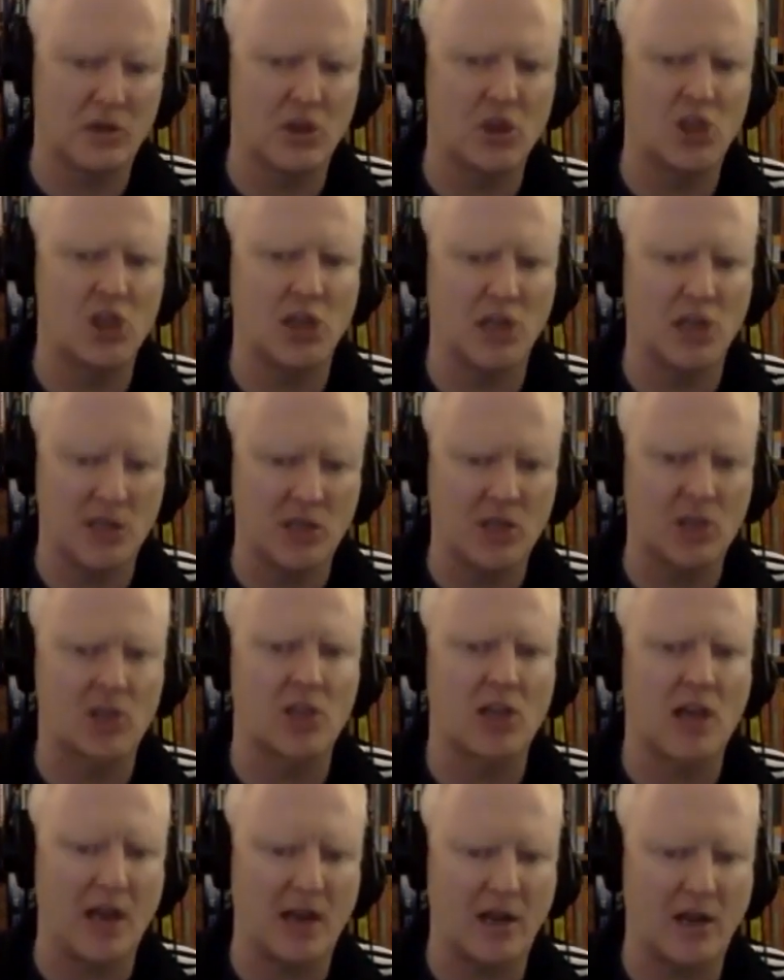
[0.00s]
changes
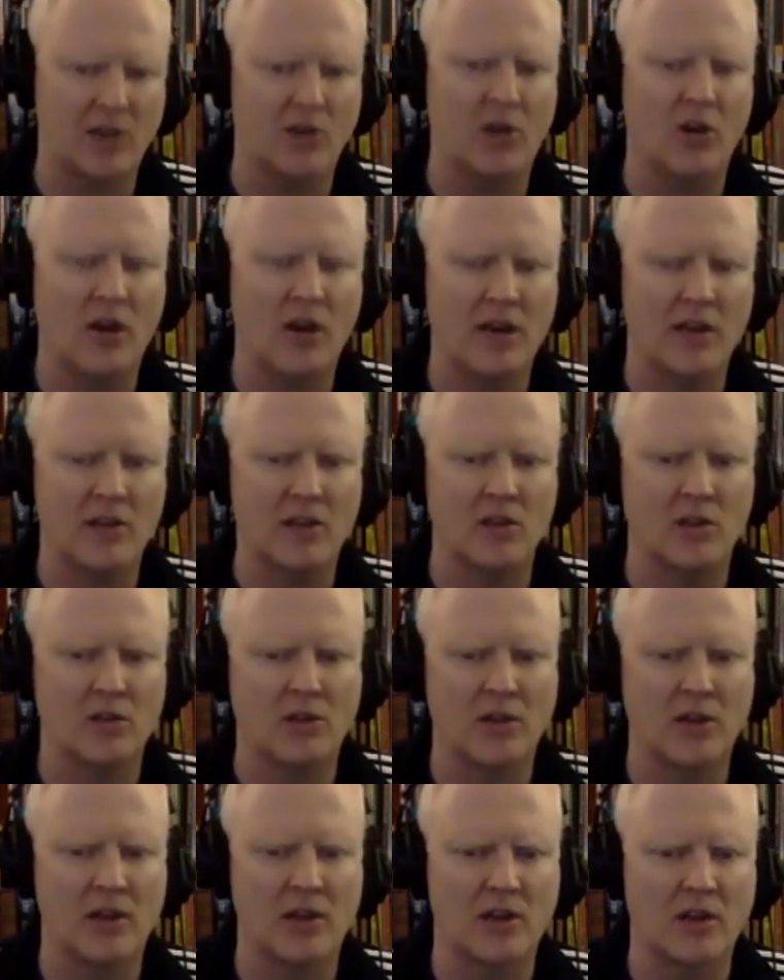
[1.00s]
that a lot.
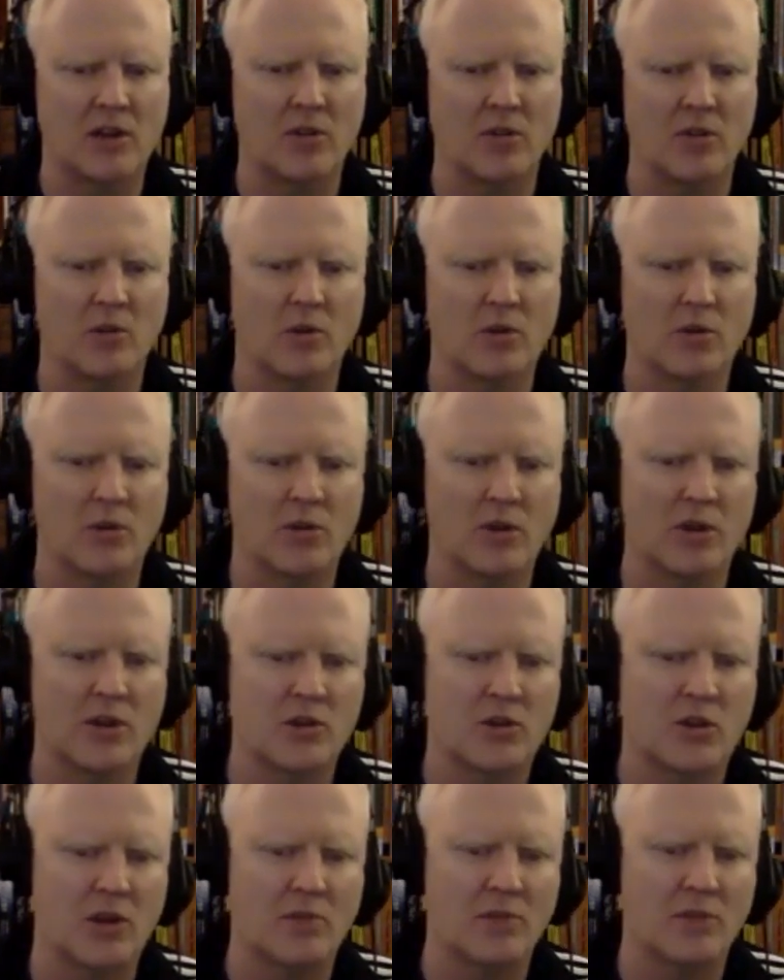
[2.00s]
Like
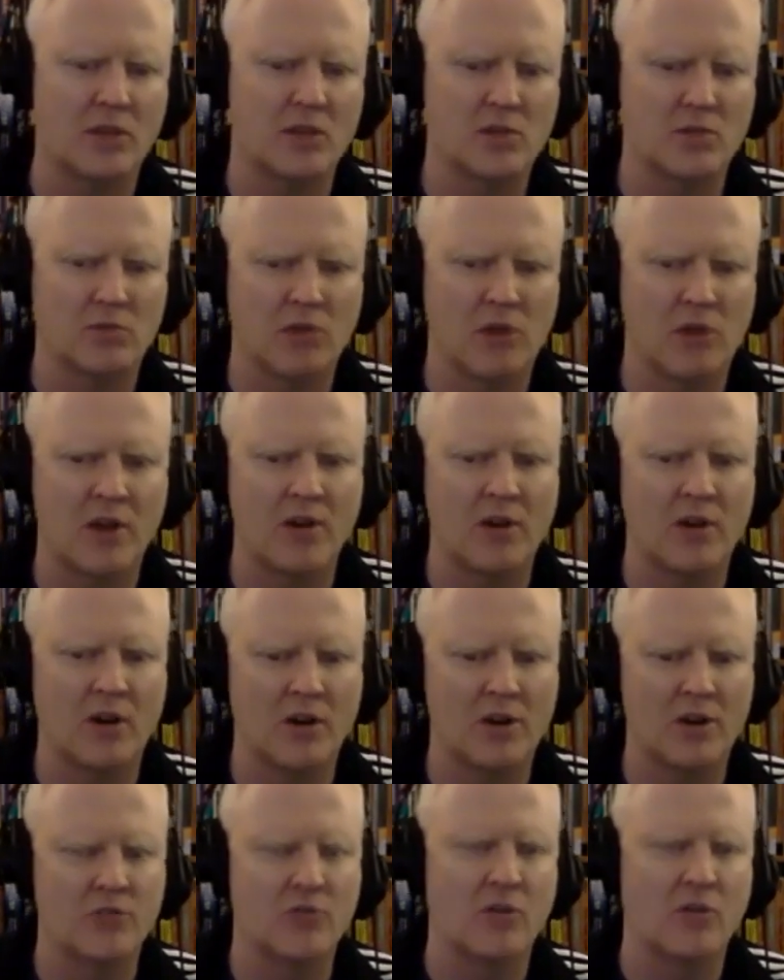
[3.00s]
organized crime does run
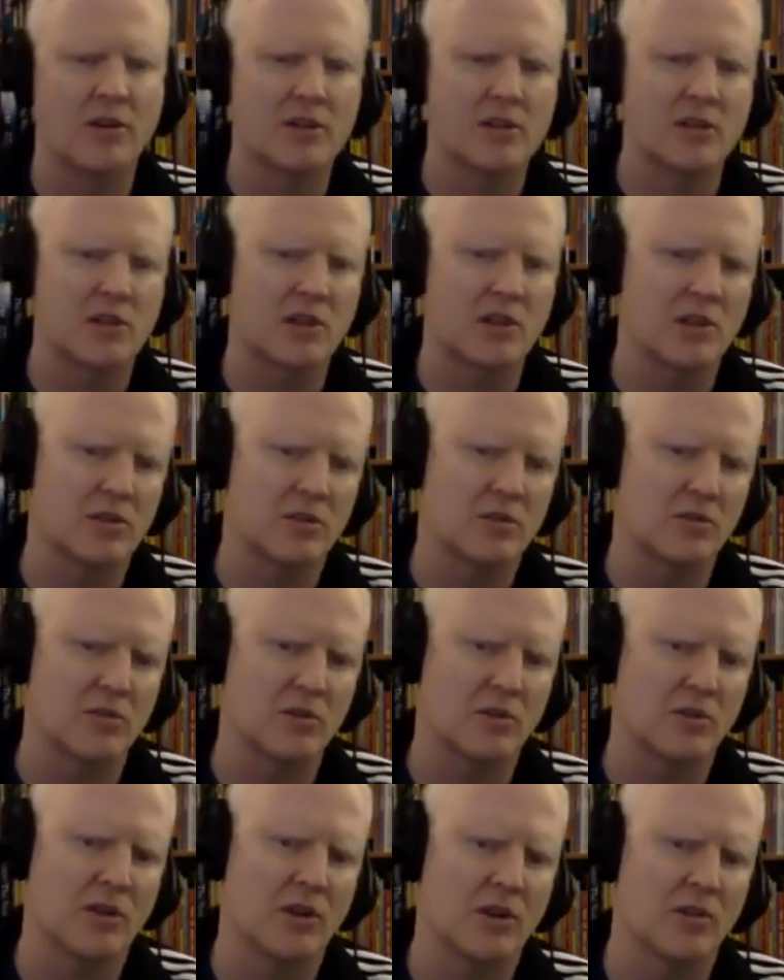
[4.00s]
on drugs to a
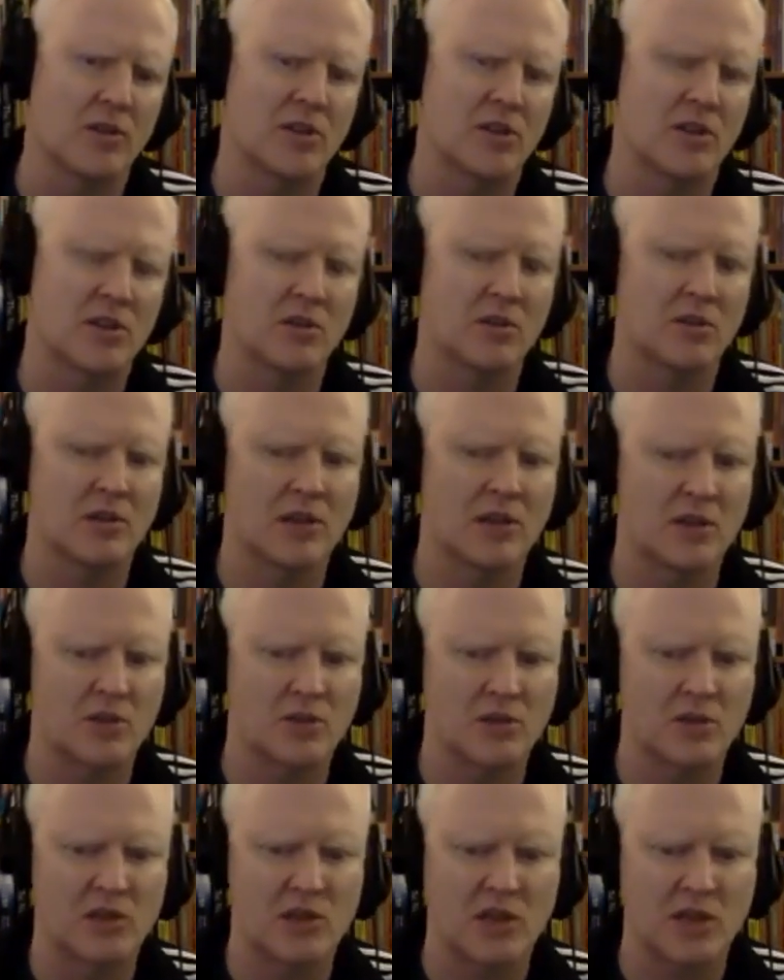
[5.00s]
greater or
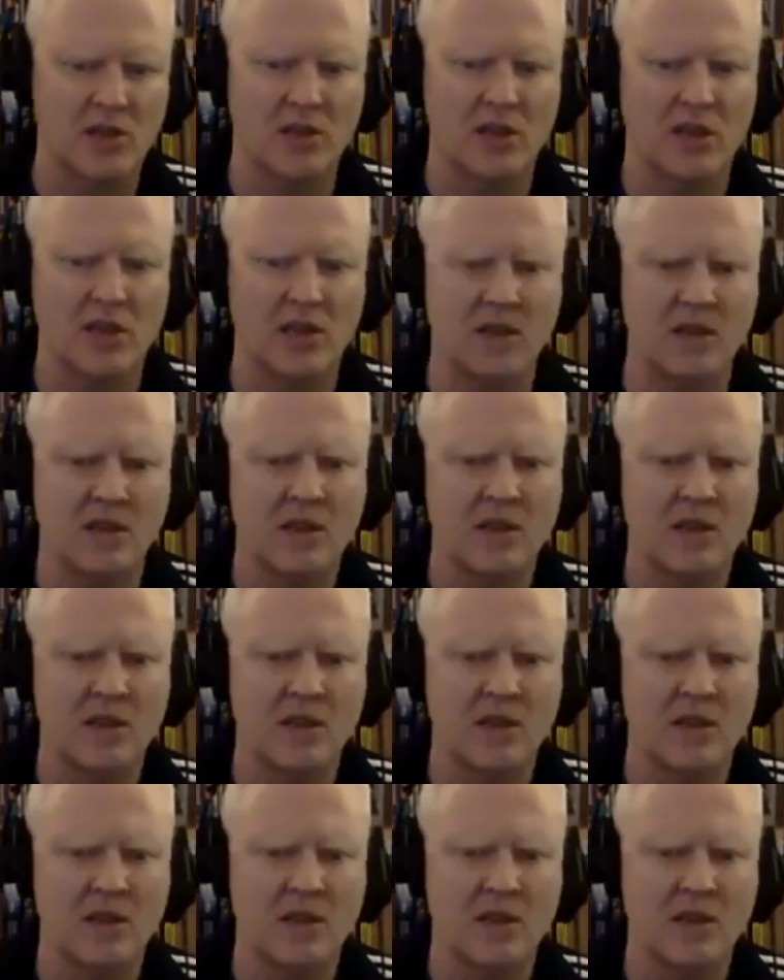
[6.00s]
lesser extent. And